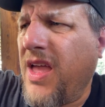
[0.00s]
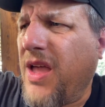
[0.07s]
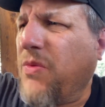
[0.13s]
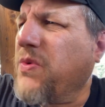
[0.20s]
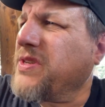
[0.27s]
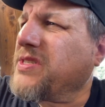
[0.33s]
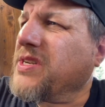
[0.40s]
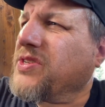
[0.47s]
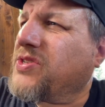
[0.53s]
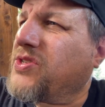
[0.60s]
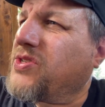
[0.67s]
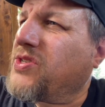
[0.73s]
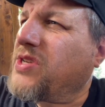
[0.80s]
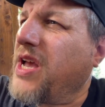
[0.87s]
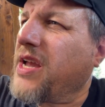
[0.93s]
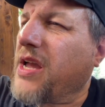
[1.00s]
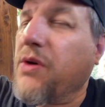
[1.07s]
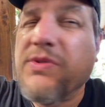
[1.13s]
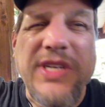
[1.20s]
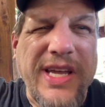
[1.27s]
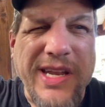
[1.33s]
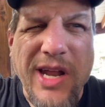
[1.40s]
it wasn't it
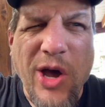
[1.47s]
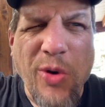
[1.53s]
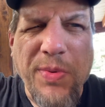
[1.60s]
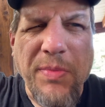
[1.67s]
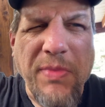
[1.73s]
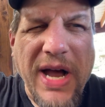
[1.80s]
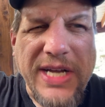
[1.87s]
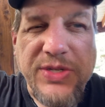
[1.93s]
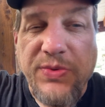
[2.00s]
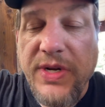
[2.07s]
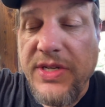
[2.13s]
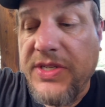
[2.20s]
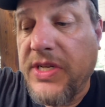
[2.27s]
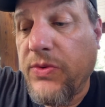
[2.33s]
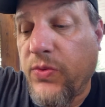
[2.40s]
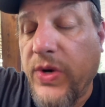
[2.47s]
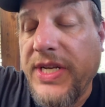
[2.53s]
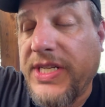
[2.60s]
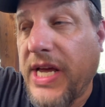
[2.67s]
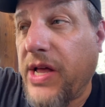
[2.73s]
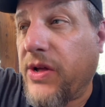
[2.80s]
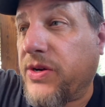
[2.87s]
was like an open box
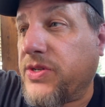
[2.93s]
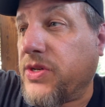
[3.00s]
retailer.